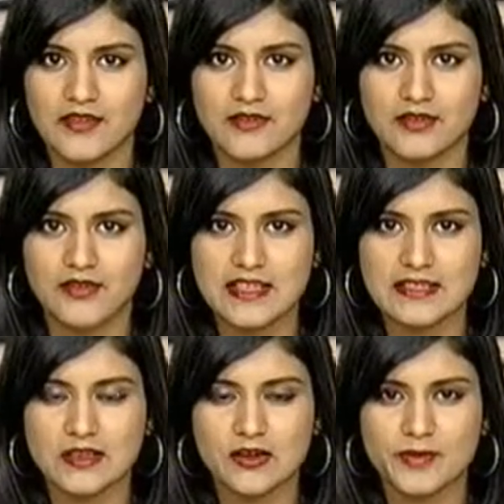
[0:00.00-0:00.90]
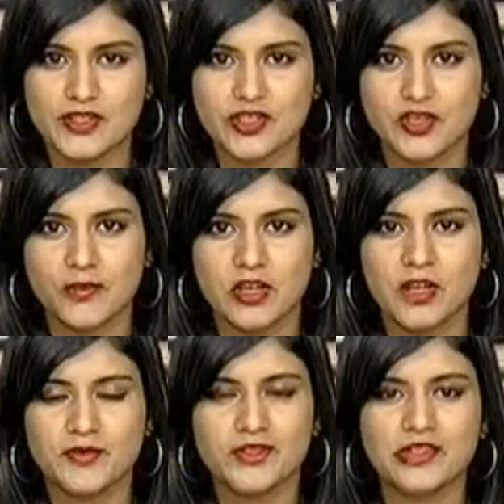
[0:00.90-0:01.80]
While facing opposition
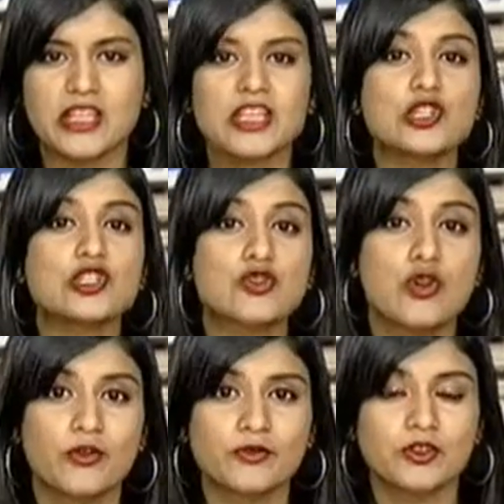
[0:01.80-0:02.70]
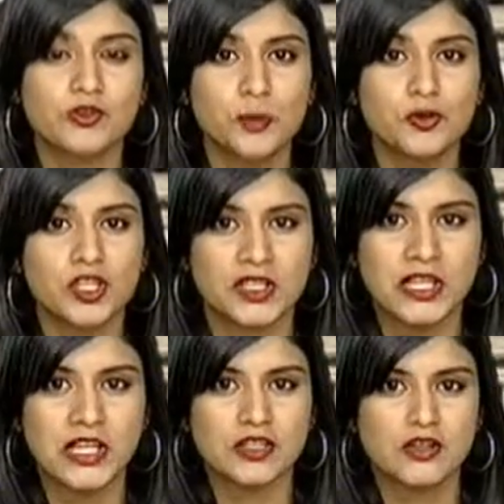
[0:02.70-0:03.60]
barbs on the issue of corruption,
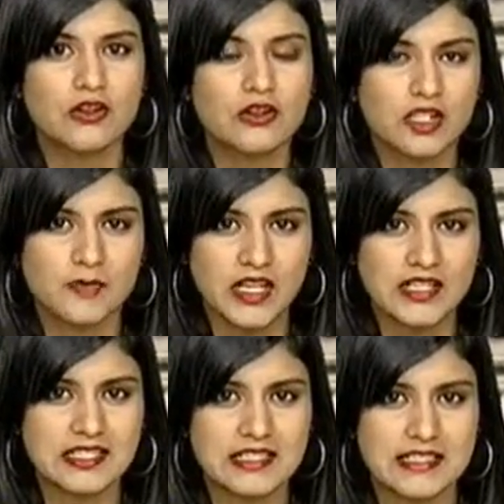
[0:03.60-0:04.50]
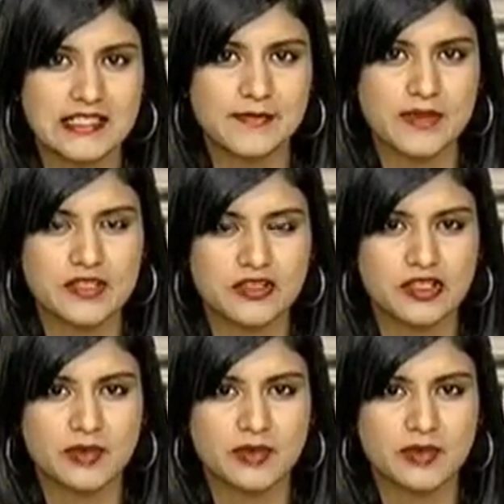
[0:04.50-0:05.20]
the Congress party is expected to